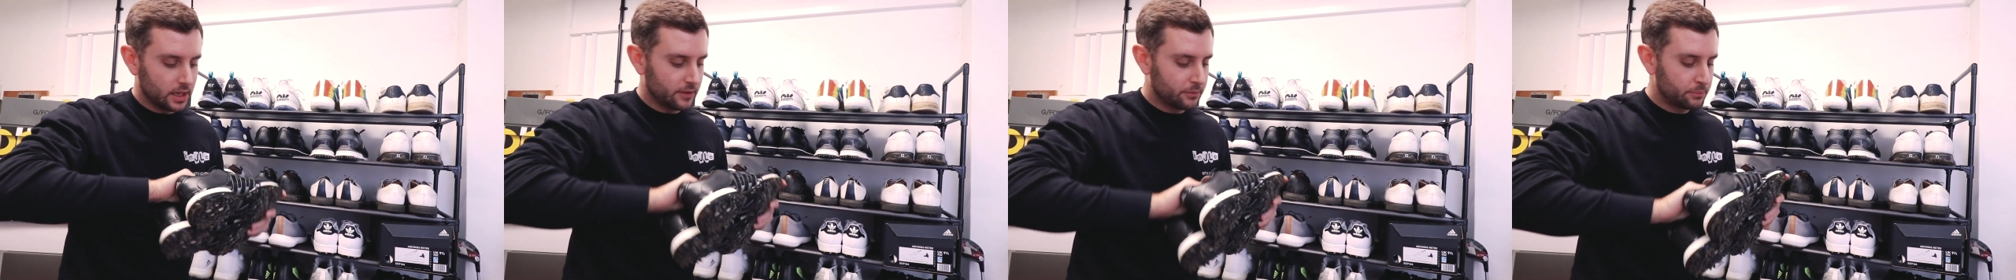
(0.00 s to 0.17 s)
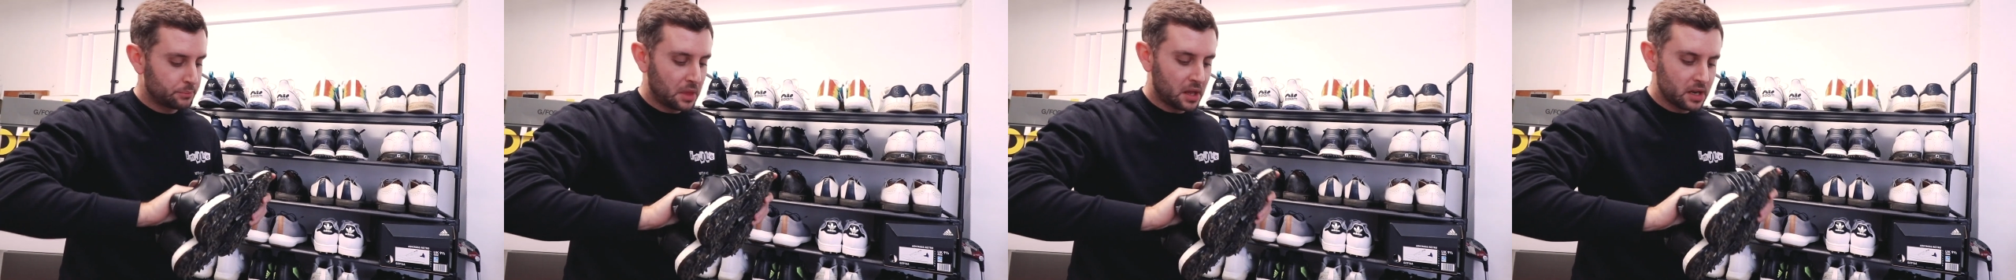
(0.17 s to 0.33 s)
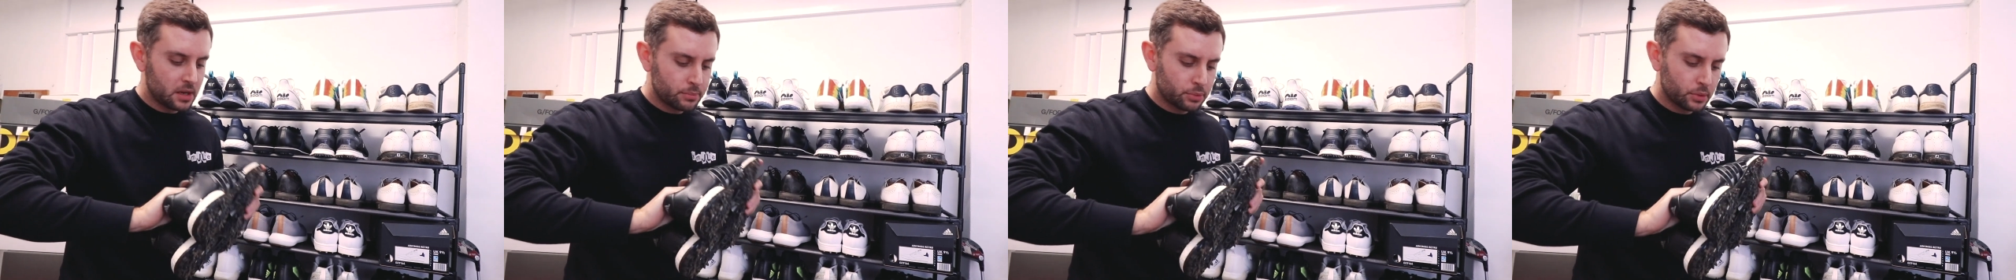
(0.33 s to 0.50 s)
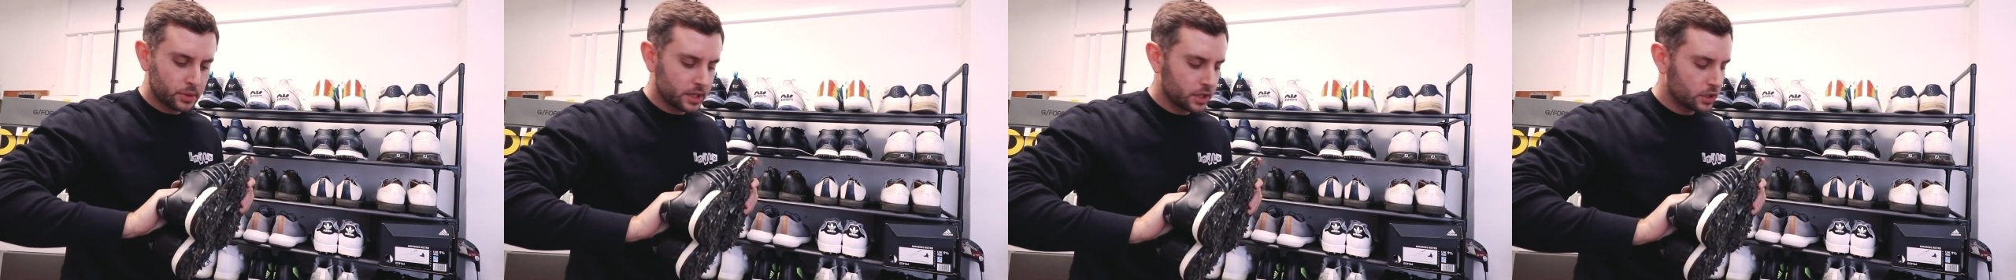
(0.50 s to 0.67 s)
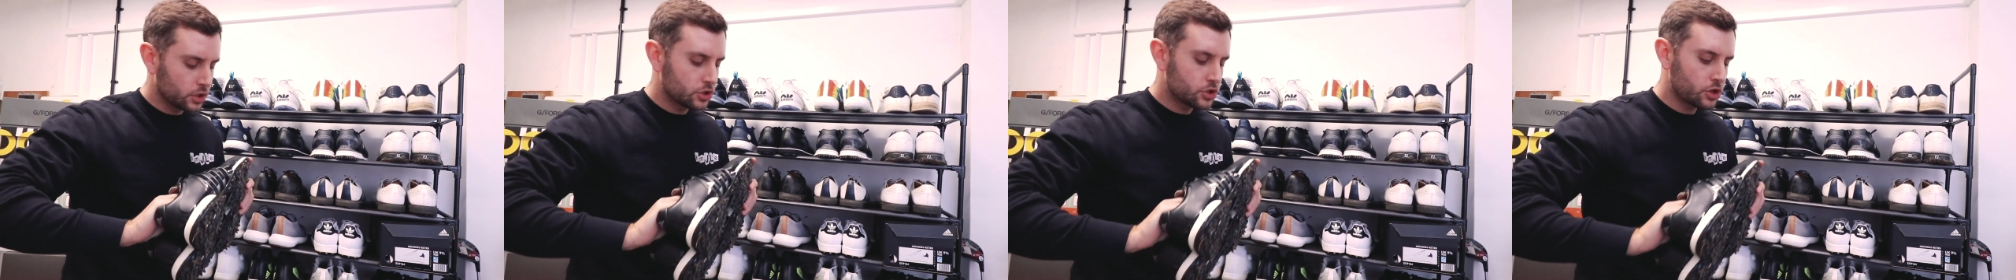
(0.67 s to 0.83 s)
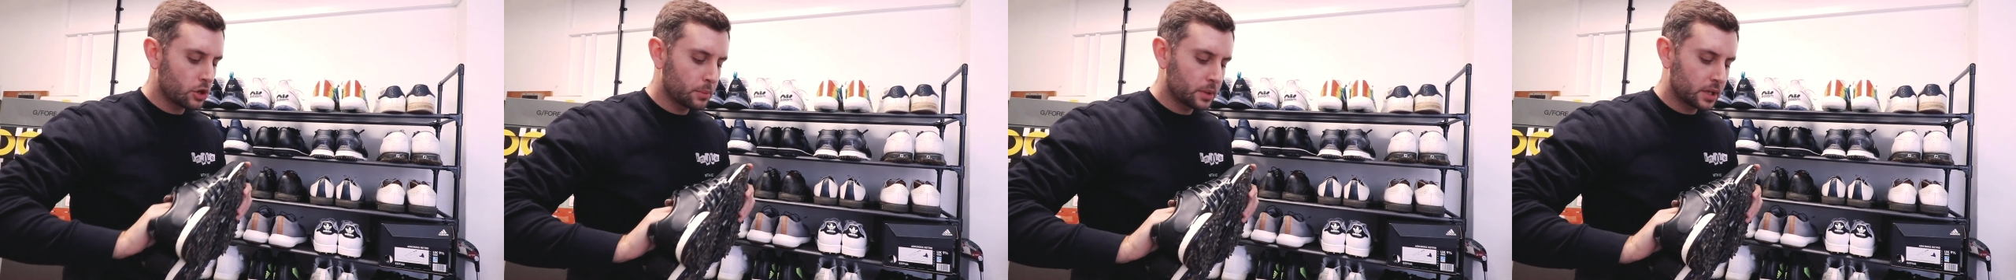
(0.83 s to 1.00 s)
I've done a pretty
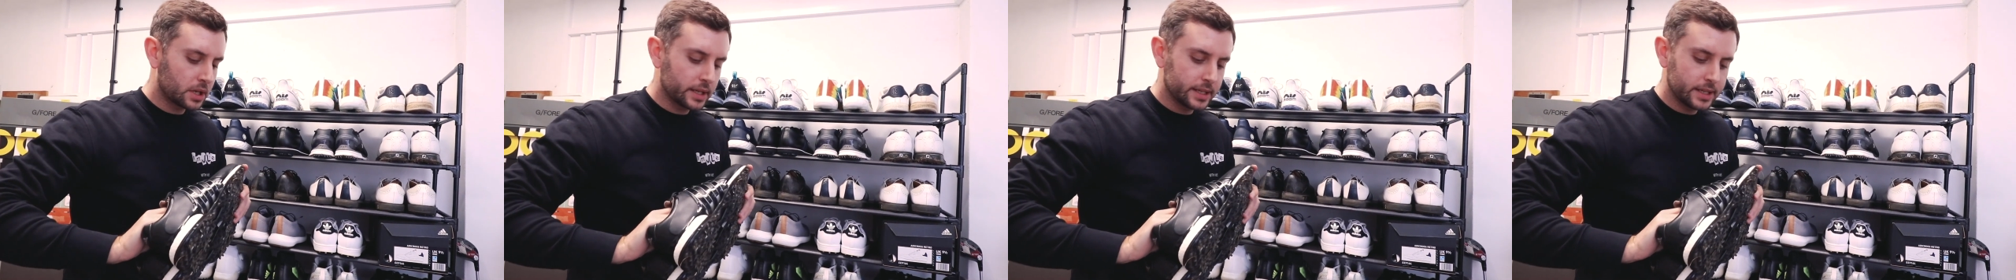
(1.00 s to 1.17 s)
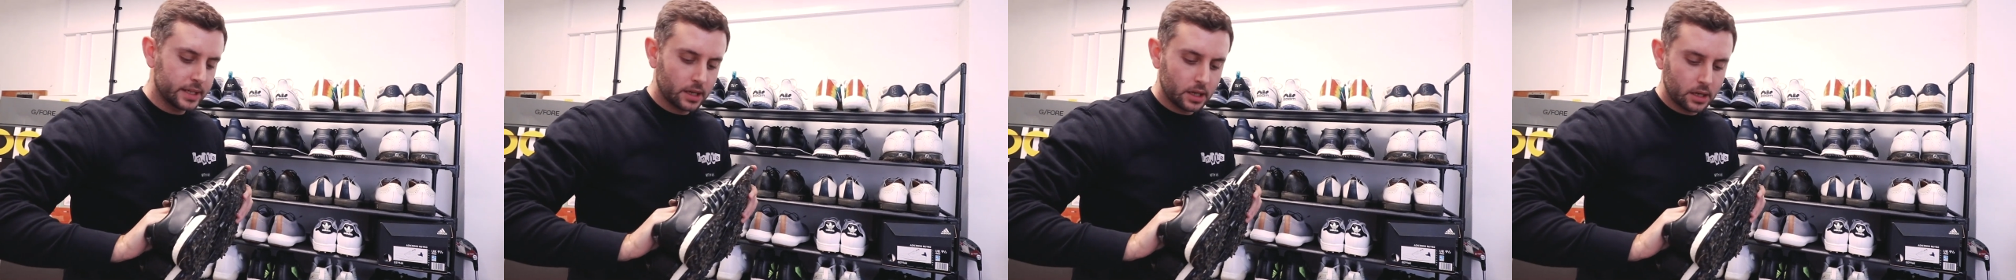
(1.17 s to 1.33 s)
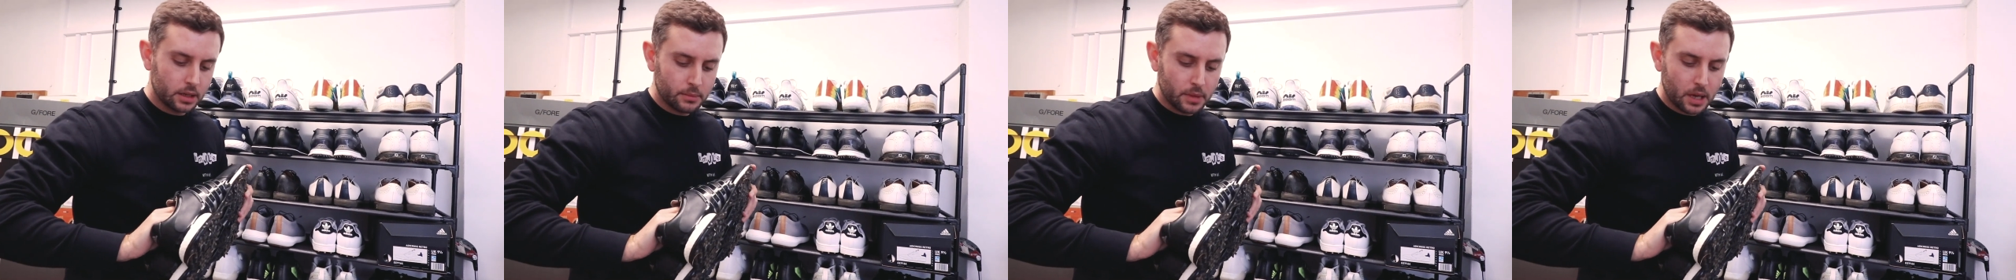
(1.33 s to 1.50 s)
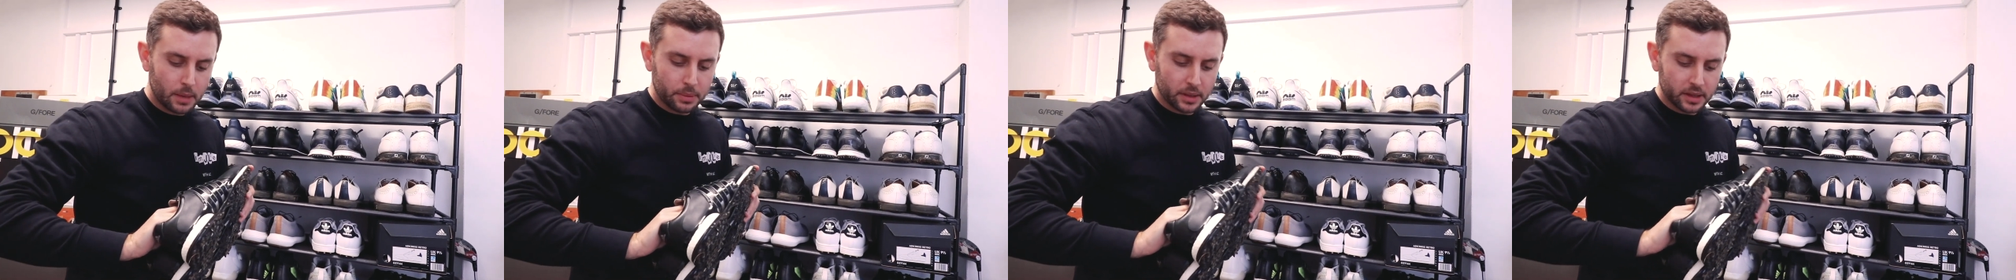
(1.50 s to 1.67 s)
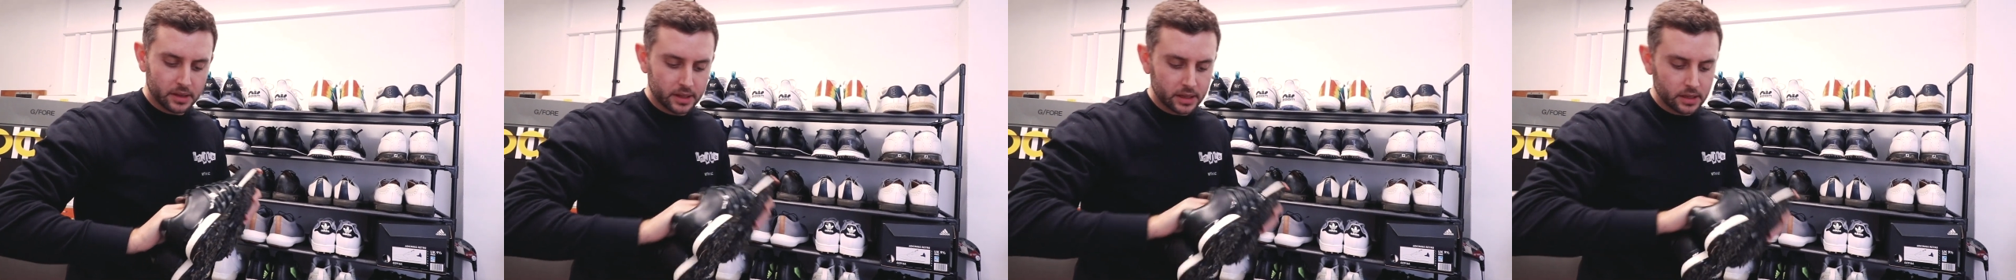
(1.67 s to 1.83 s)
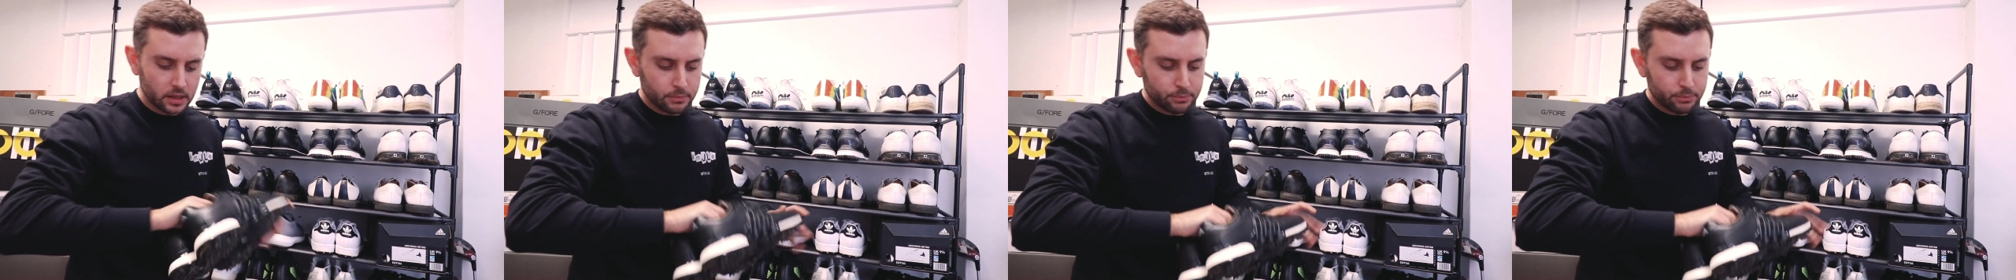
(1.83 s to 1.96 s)
good job of cleaning them up, I think.